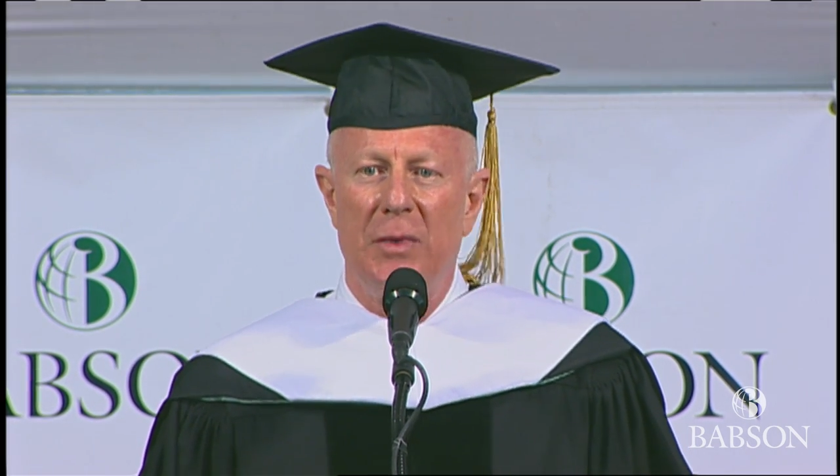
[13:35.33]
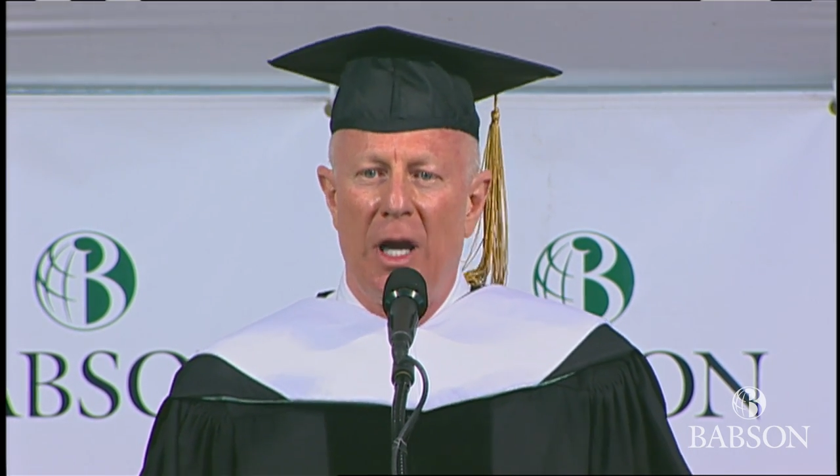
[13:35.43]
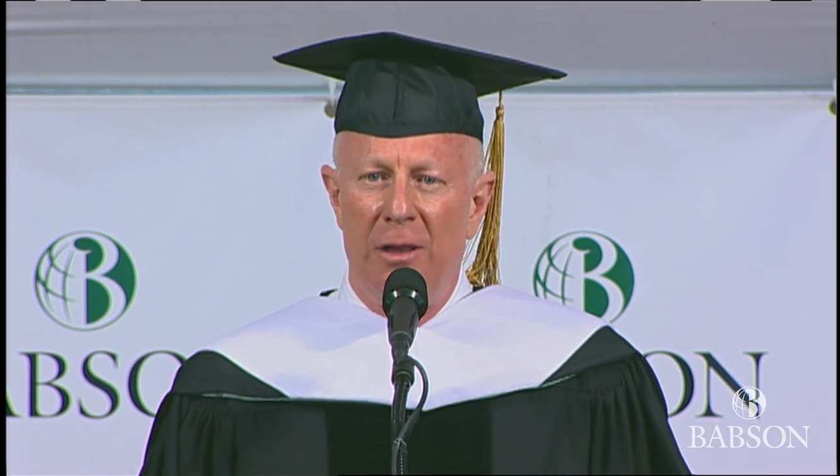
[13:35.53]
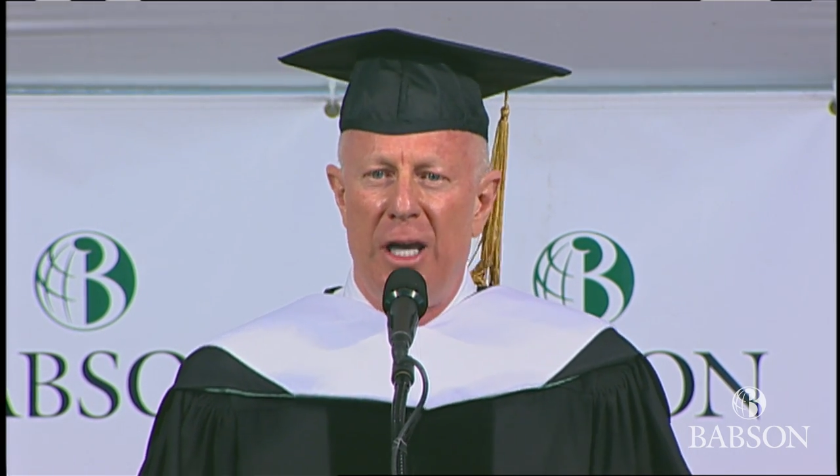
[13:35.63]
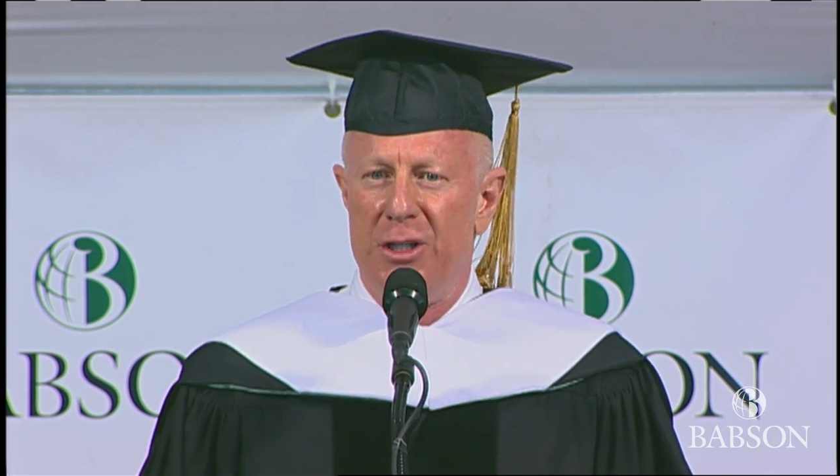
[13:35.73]

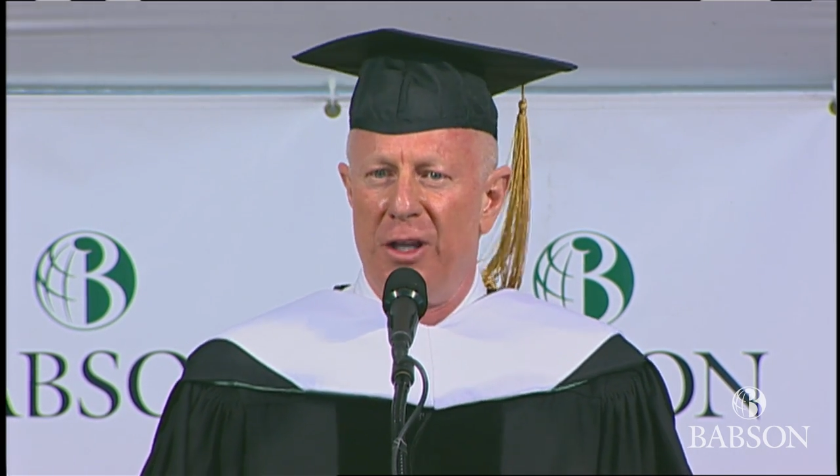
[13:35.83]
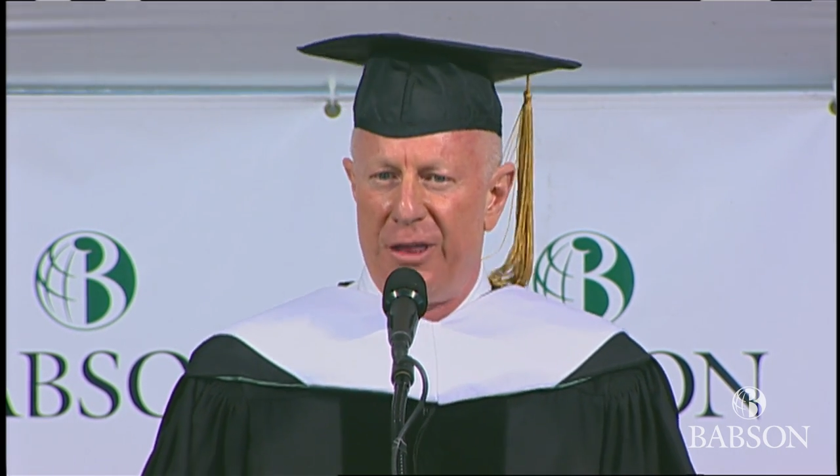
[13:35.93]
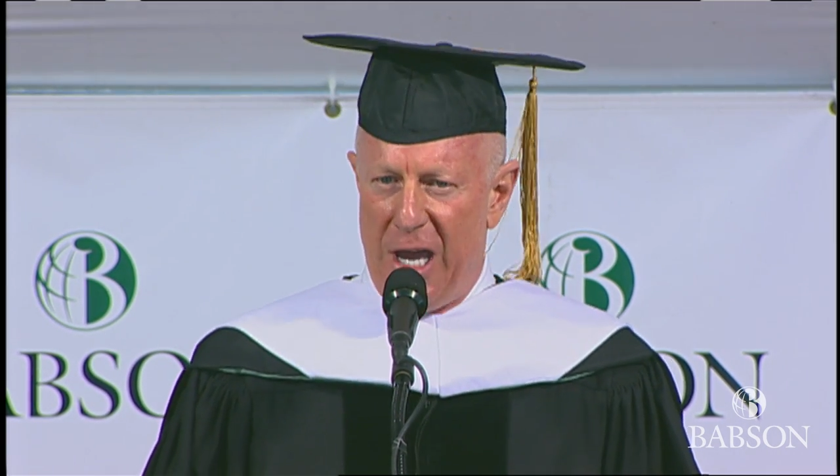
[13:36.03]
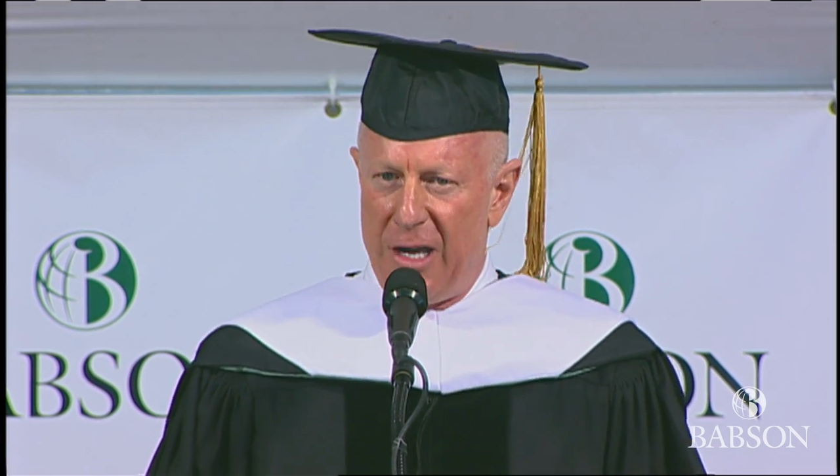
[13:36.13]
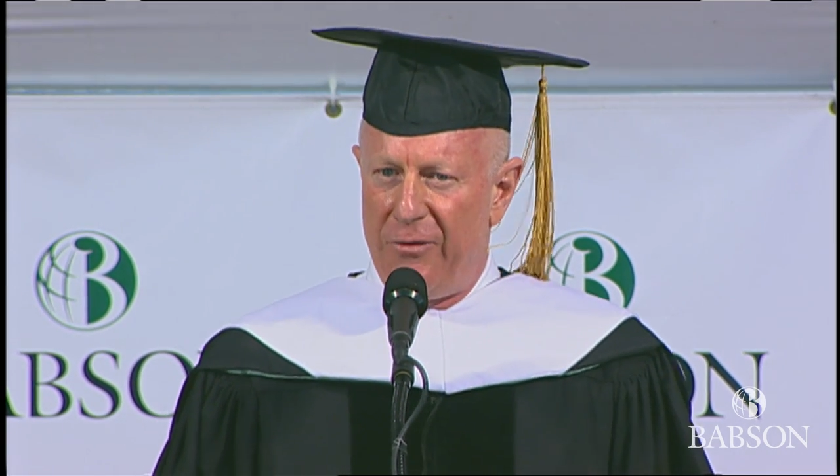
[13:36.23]
unless you're
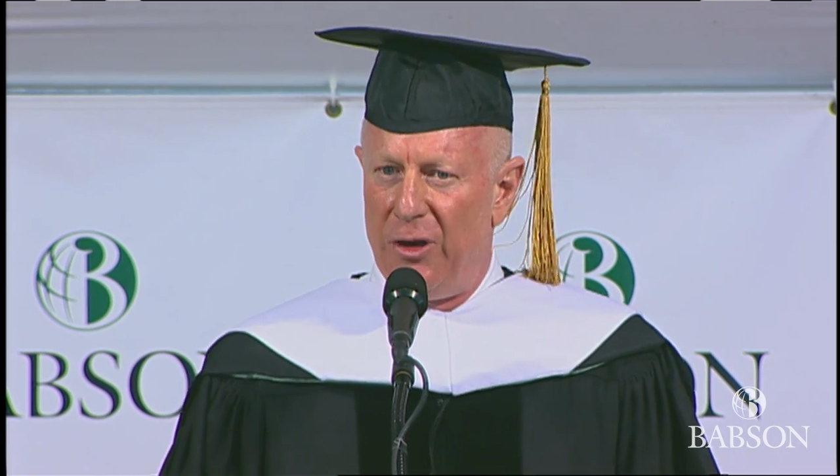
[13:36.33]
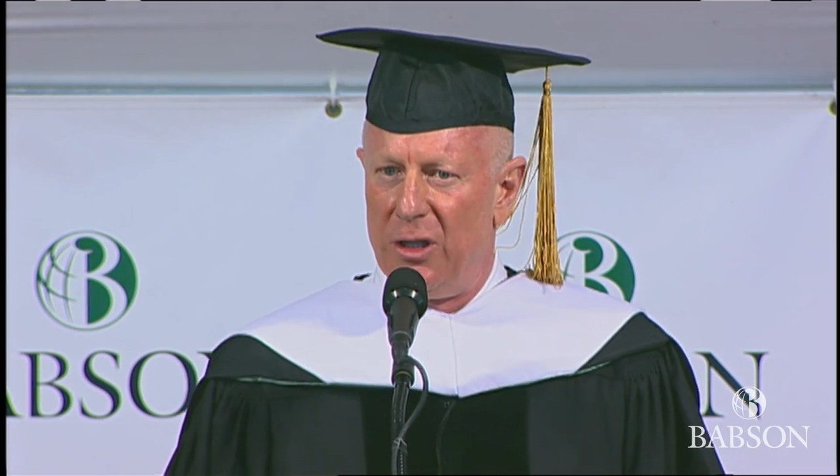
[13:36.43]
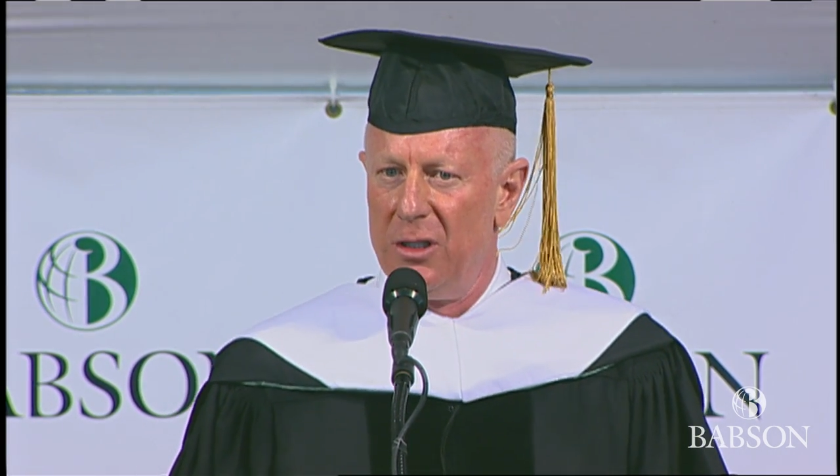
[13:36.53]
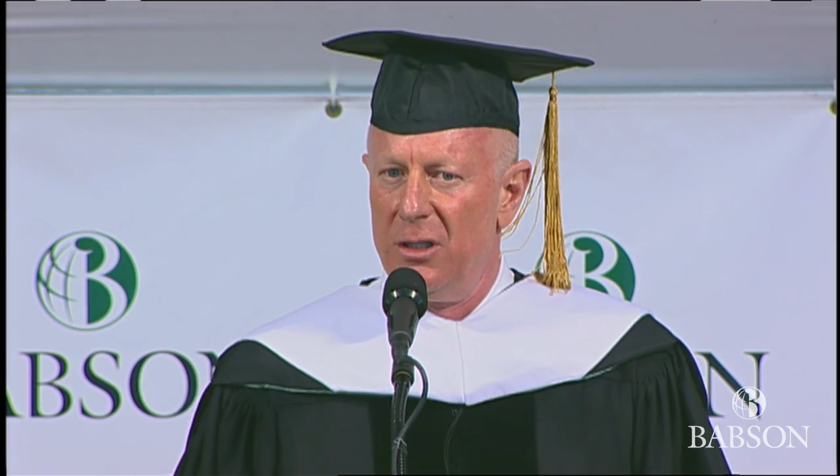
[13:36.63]
thankful.